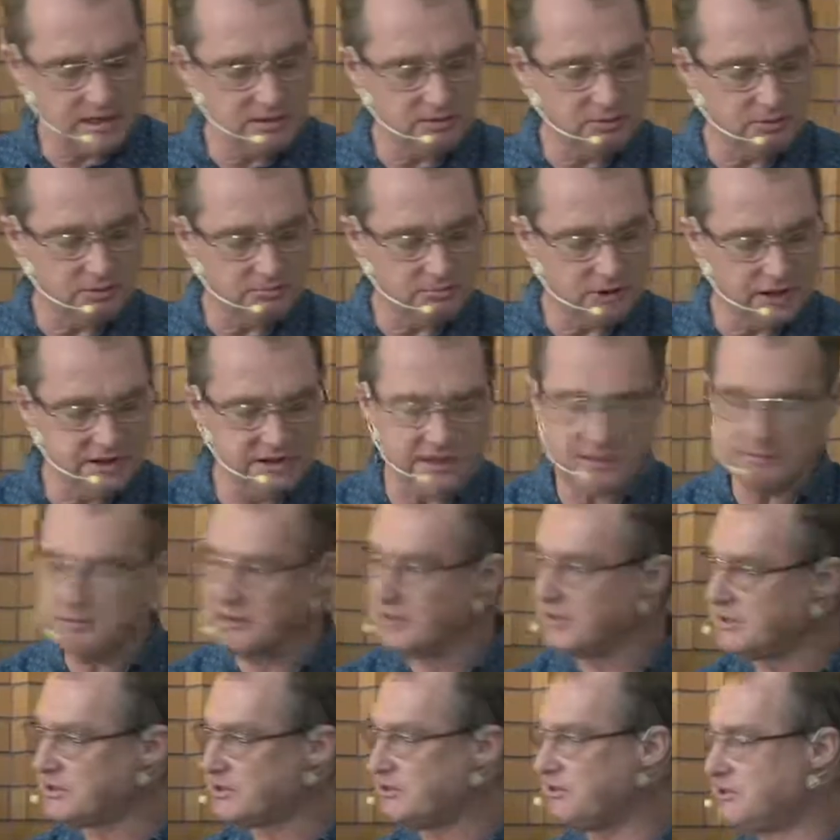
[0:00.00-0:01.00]
My
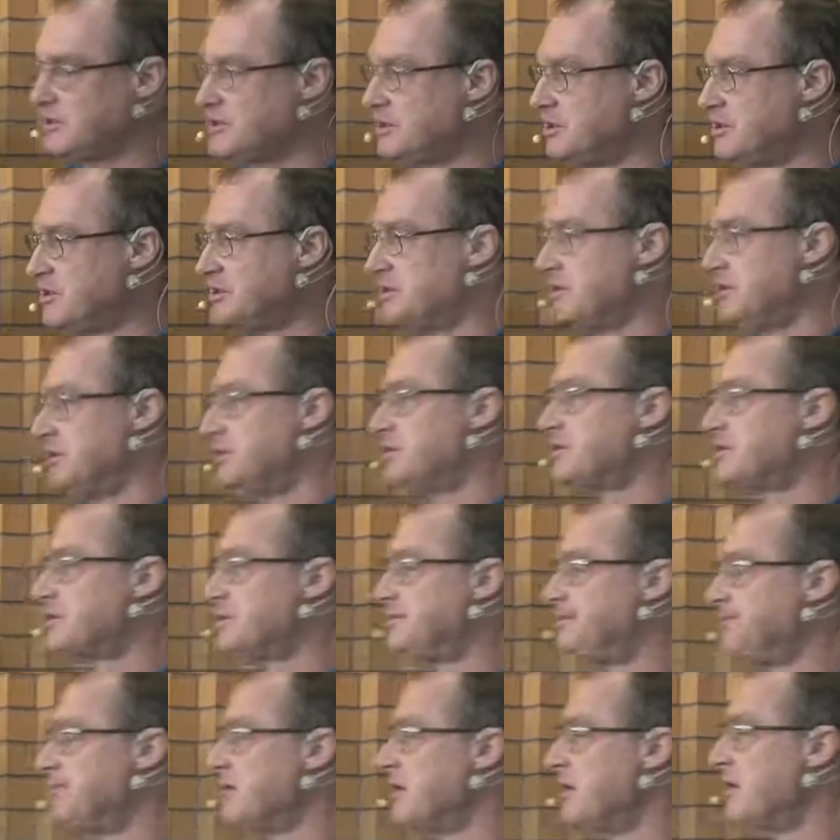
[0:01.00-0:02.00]
next question is
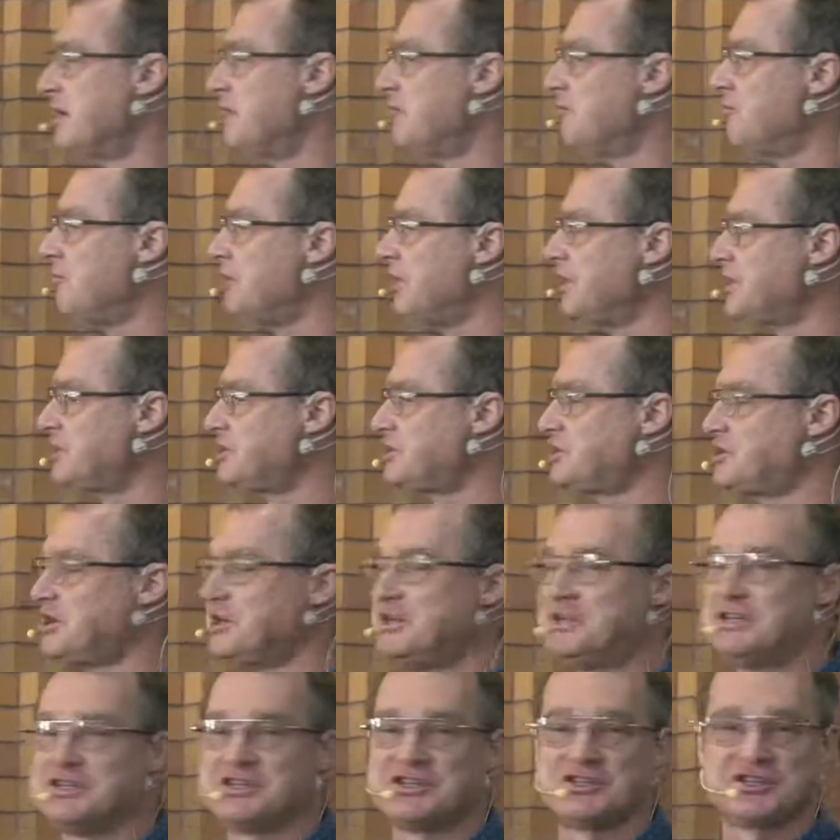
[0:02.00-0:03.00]
this. Why does
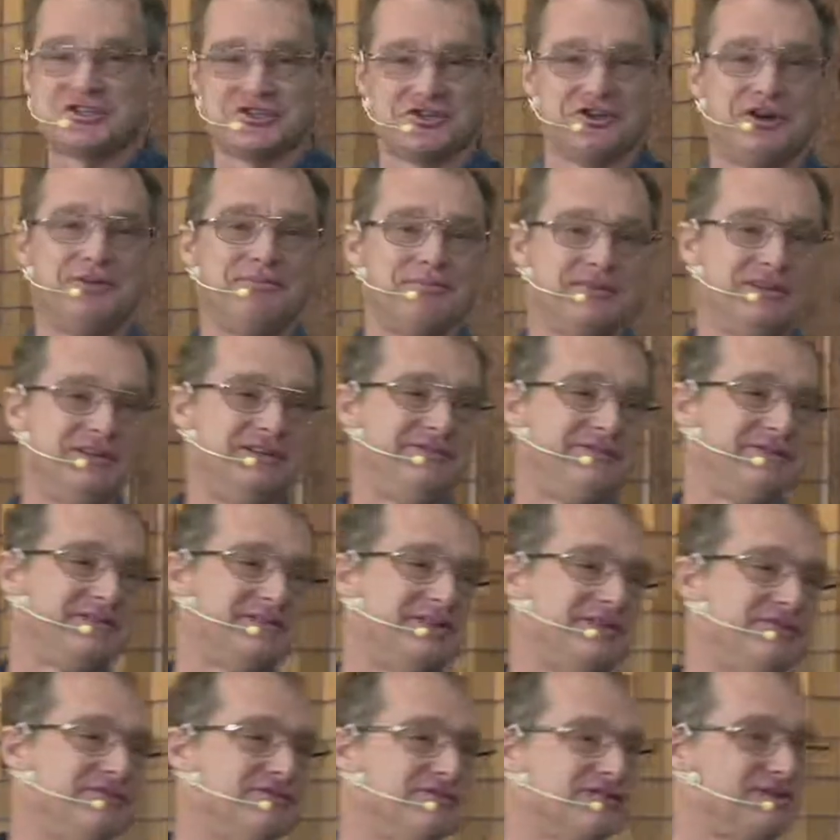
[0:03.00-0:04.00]
Jesus stop these
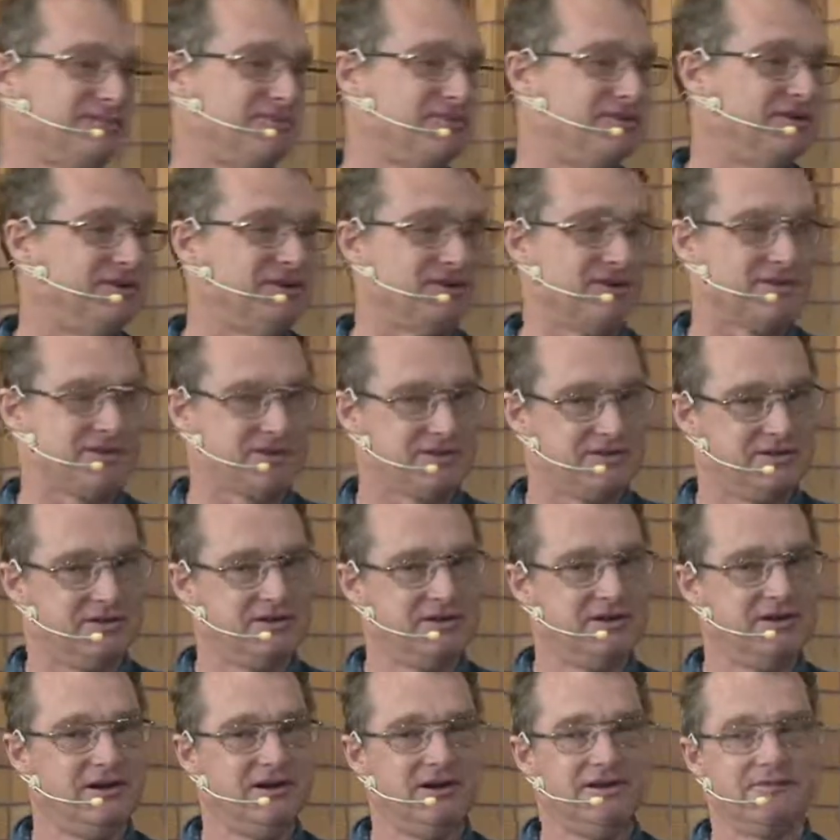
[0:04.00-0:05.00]
evil spirits
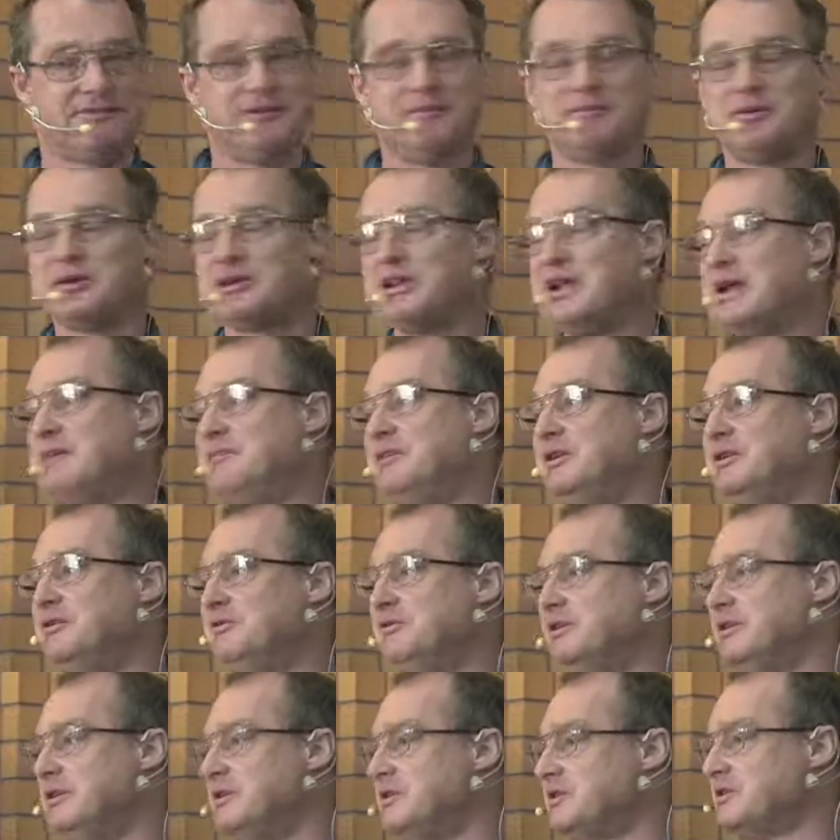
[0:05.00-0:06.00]
from proclaiming who
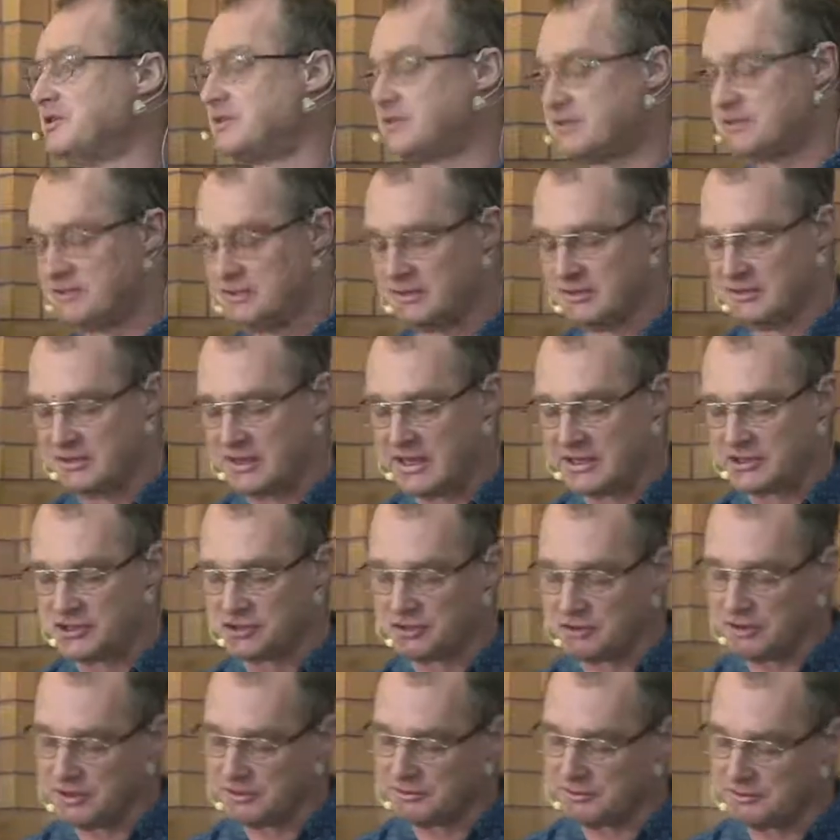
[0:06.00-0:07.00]
he is?
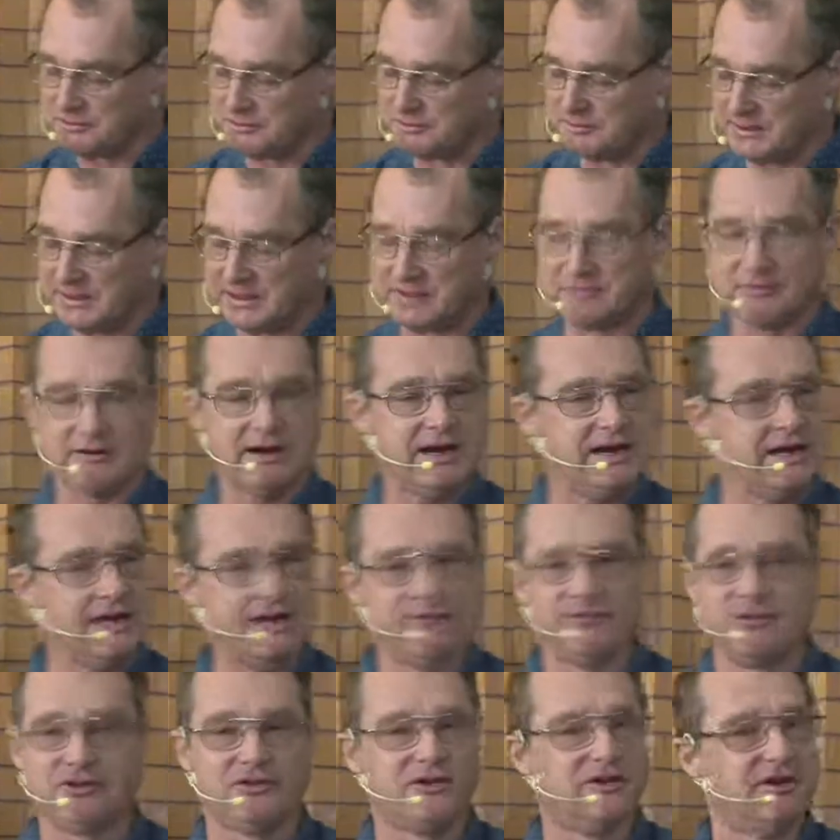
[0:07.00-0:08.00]
Surely it would be great
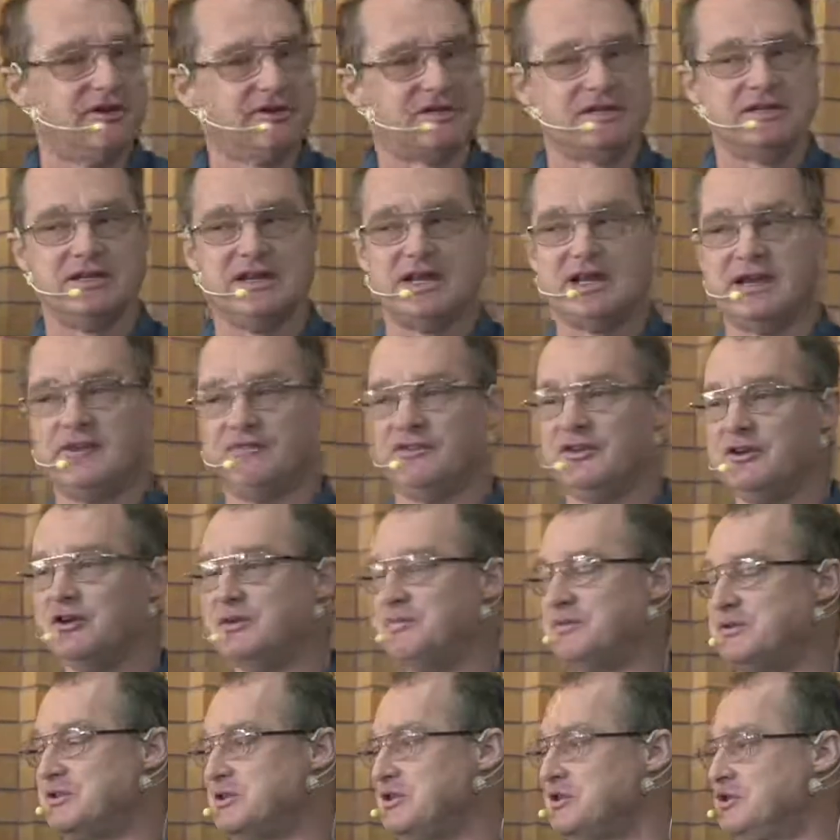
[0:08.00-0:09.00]
advertising to have the
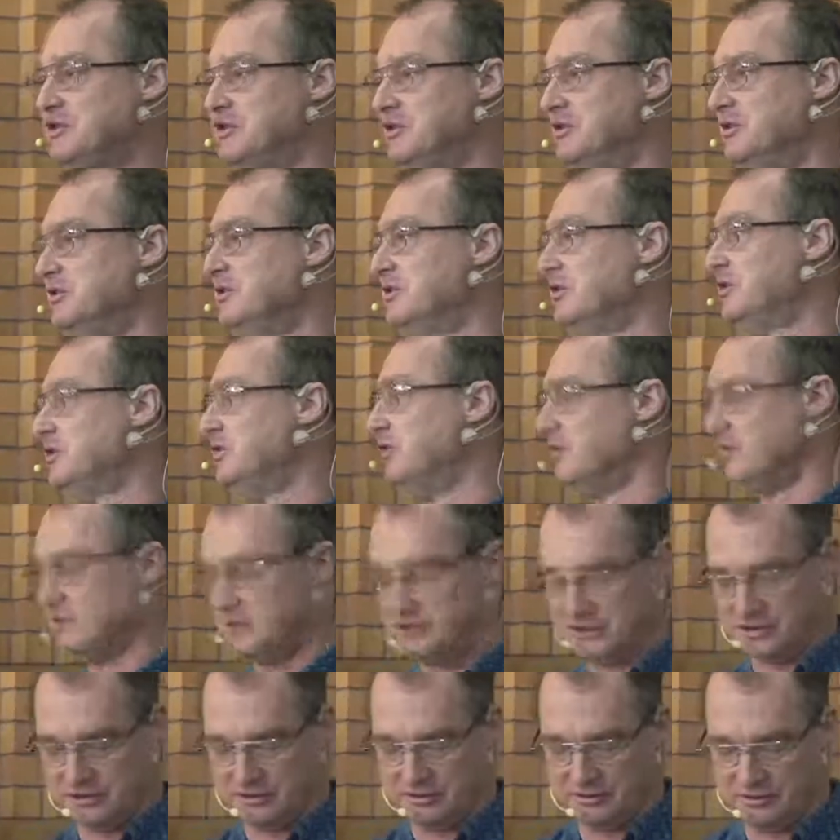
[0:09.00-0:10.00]
opposition
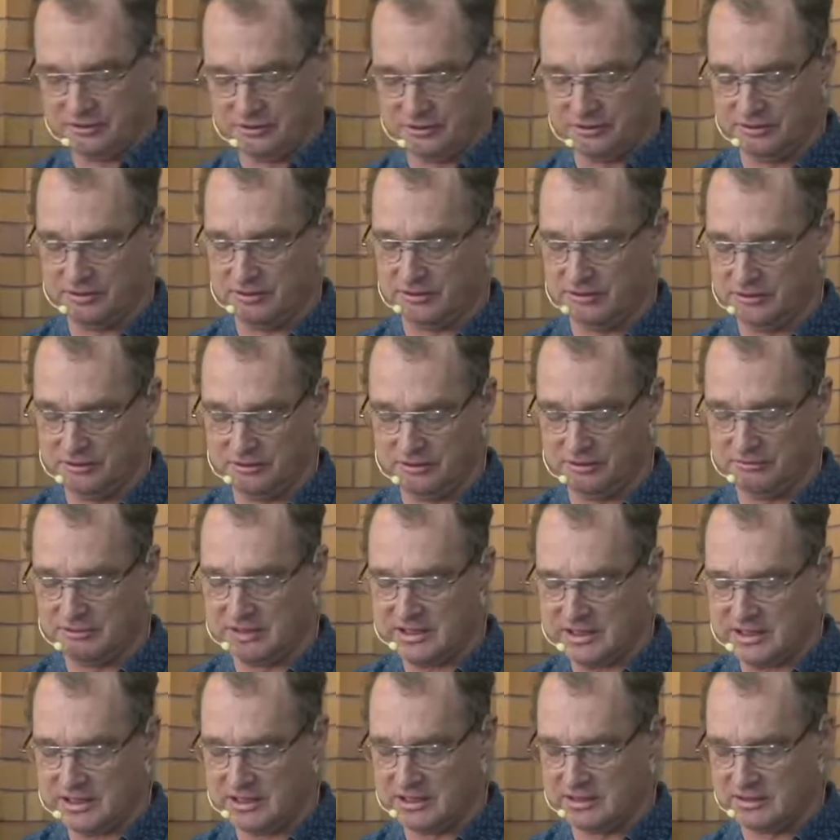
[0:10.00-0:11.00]
acknowledge you, who you
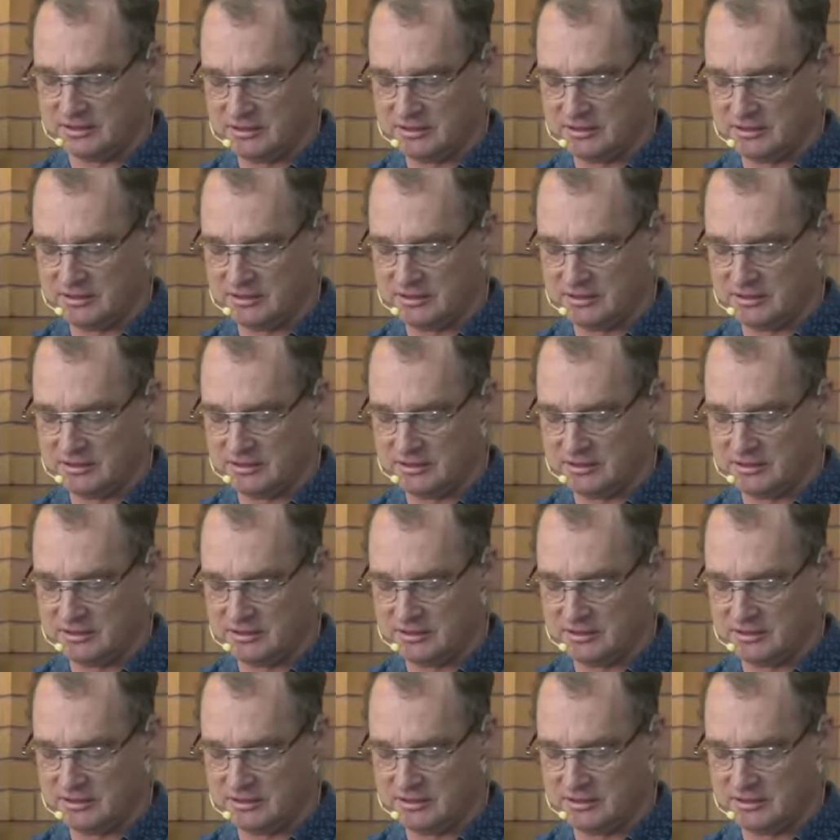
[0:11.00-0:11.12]
are.